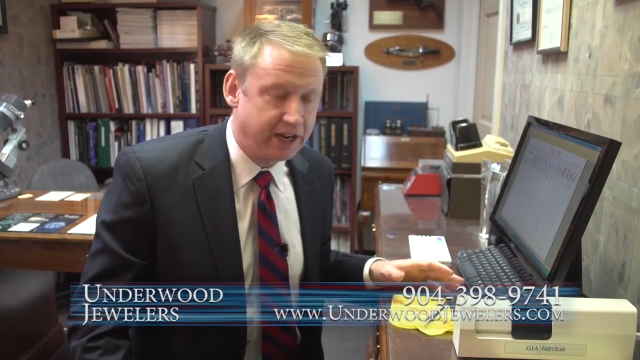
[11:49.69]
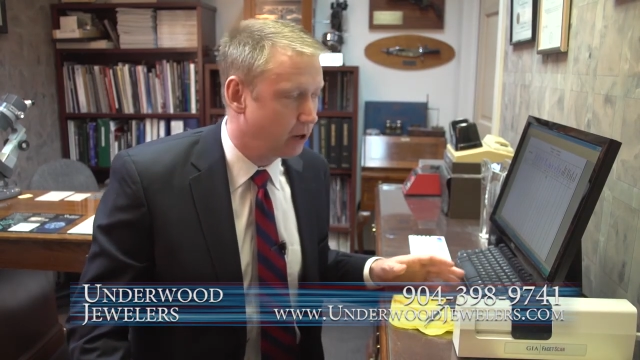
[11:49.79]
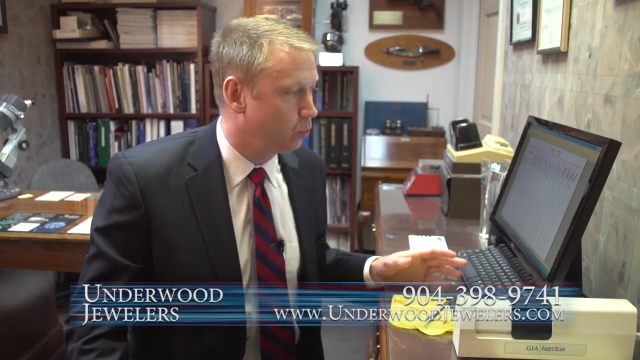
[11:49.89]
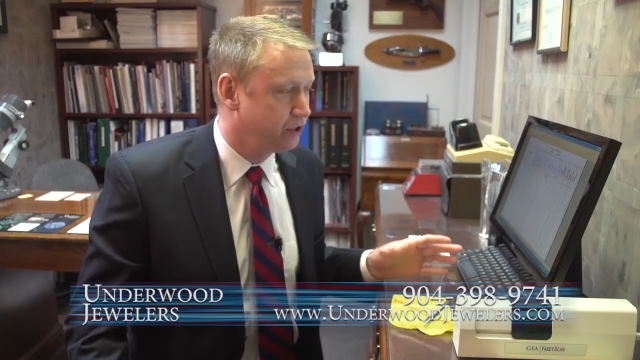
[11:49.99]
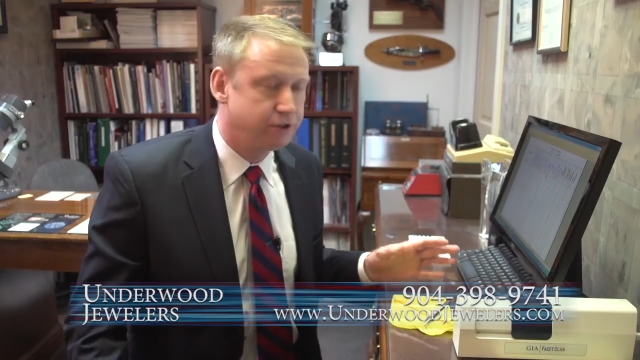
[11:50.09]

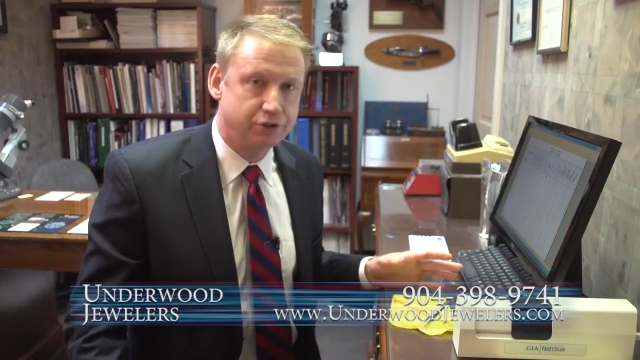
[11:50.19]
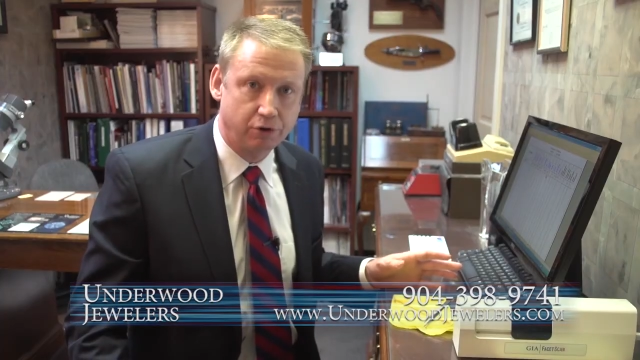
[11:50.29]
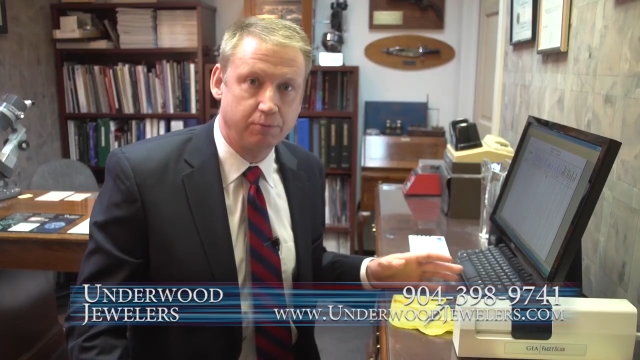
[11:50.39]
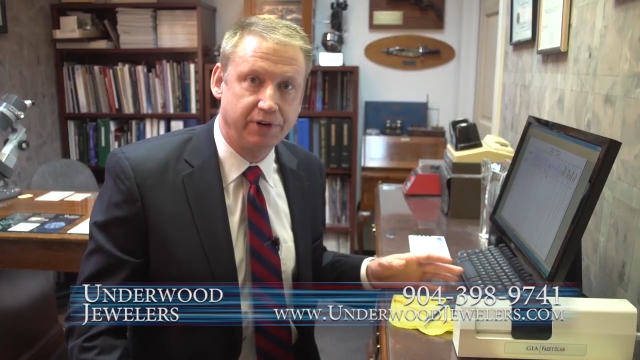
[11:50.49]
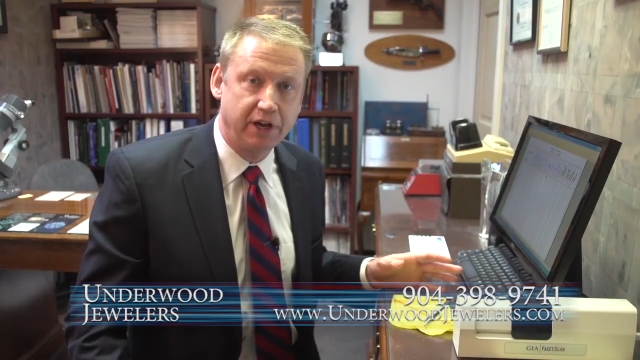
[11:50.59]
how we
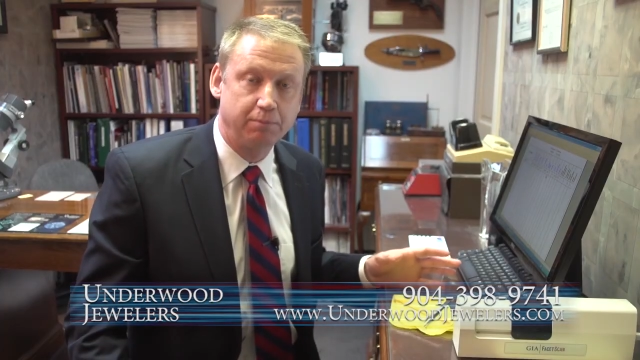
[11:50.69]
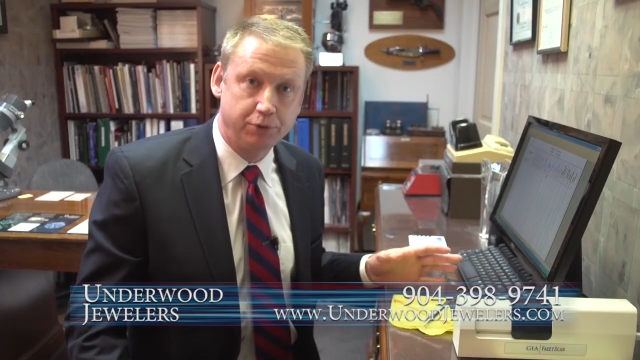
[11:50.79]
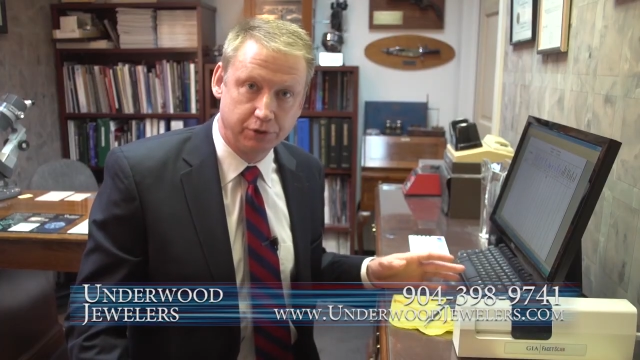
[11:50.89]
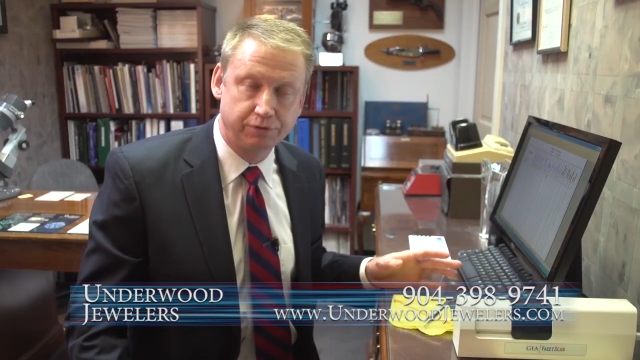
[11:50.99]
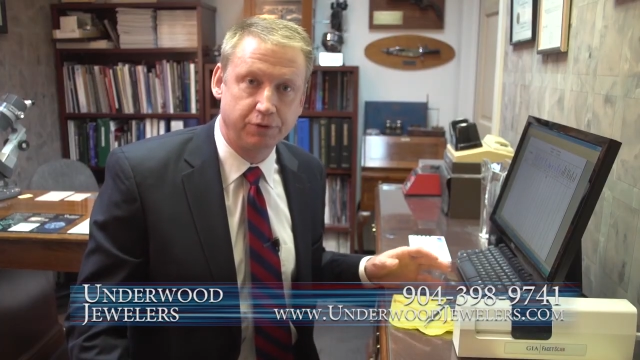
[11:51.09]
determine how
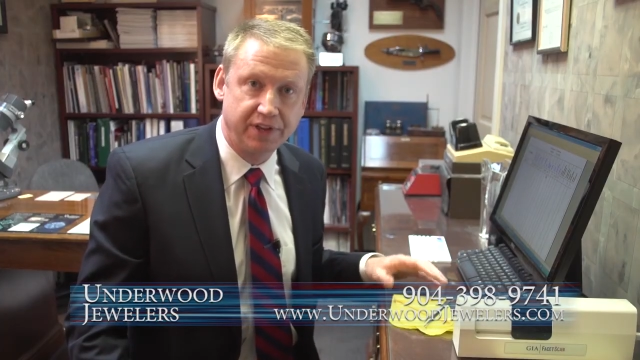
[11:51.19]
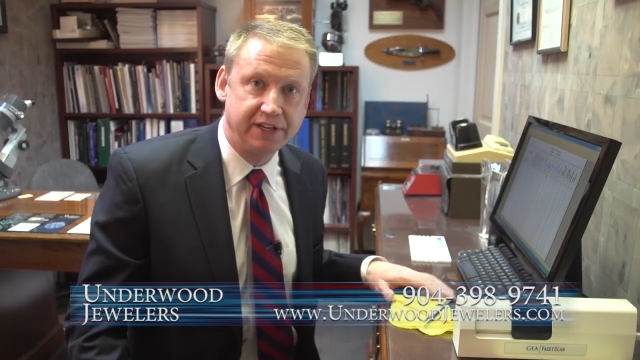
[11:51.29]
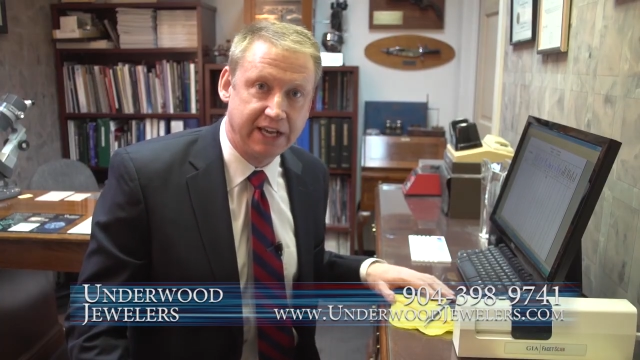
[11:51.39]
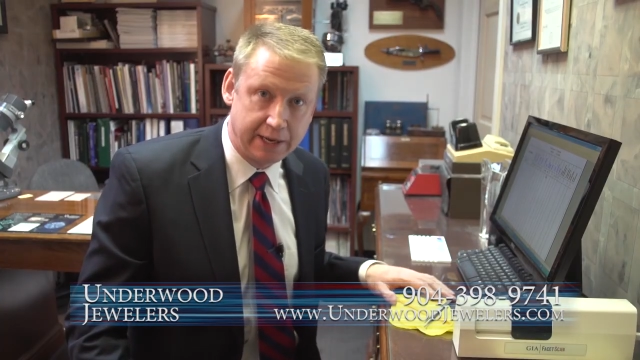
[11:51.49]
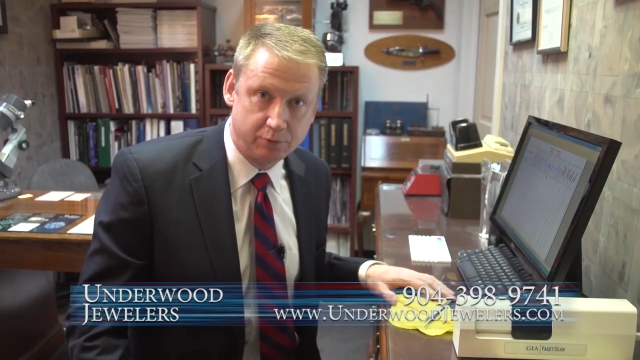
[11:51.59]
beautiful that
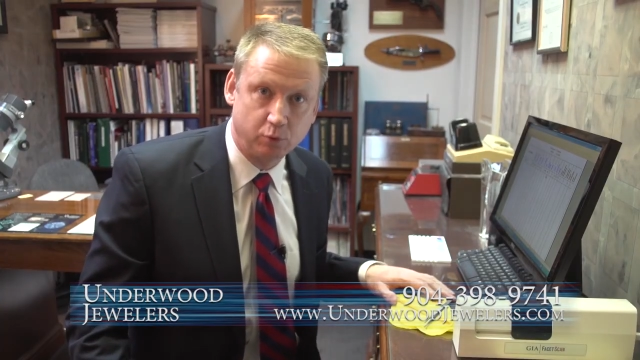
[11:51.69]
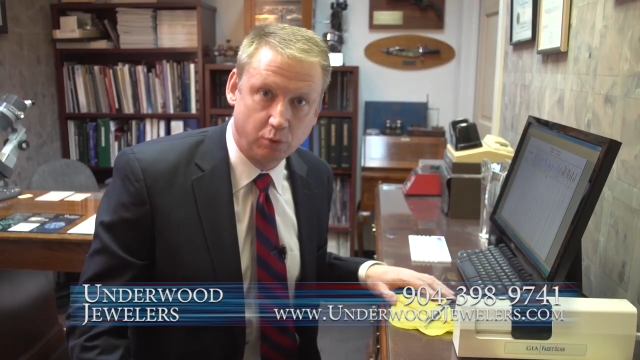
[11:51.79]
diamond